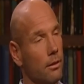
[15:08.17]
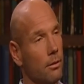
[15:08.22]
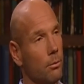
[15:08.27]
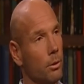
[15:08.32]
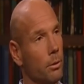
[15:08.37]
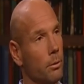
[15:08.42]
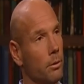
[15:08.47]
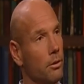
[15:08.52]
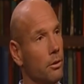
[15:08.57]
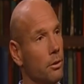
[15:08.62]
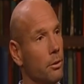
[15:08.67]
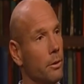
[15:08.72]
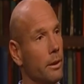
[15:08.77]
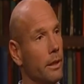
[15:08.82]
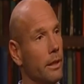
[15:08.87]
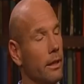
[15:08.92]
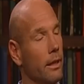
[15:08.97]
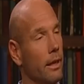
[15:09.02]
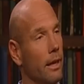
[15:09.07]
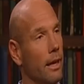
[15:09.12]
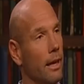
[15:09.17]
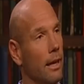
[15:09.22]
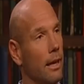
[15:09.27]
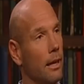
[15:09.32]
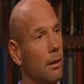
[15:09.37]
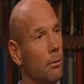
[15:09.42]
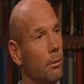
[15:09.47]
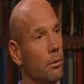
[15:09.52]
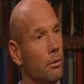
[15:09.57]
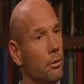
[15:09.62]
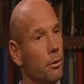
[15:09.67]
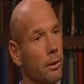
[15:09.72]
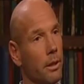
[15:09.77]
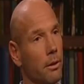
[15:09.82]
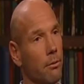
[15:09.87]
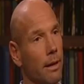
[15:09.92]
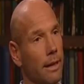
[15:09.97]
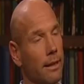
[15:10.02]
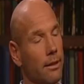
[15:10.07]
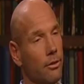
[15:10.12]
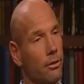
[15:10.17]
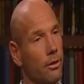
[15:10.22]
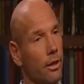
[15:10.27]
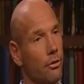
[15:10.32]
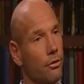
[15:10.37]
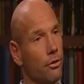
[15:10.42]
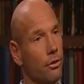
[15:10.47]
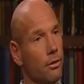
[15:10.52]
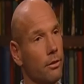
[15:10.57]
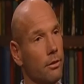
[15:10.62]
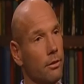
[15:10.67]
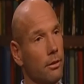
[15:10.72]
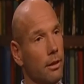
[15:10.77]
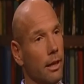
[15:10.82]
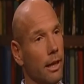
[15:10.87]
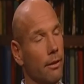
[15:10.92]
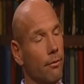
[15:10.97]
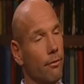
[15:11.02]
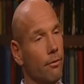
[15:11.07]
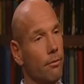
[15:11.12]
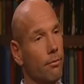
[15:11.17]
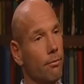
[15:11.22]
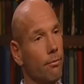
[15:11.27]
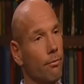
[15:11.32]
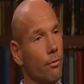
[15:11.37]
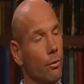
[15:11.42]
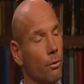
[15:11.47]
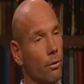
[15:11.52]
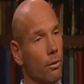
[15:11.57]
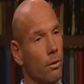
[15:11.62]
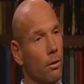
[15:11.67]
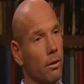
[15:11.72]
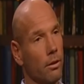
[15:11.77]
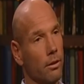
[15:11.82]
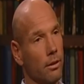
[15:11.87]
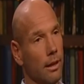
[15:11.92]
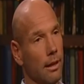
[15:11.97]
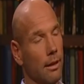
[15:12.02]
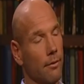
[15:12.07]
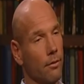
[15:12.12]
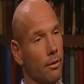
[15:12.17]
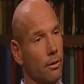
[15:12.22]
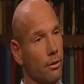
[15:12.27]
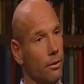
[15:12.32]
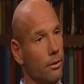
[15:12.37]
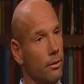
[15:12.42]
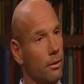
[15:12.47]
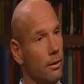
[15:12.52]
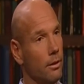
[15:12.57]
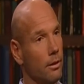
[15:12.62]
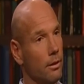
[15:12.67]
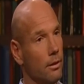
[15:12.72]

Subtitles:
We were doing a running session at 4 o'clock in the afternoon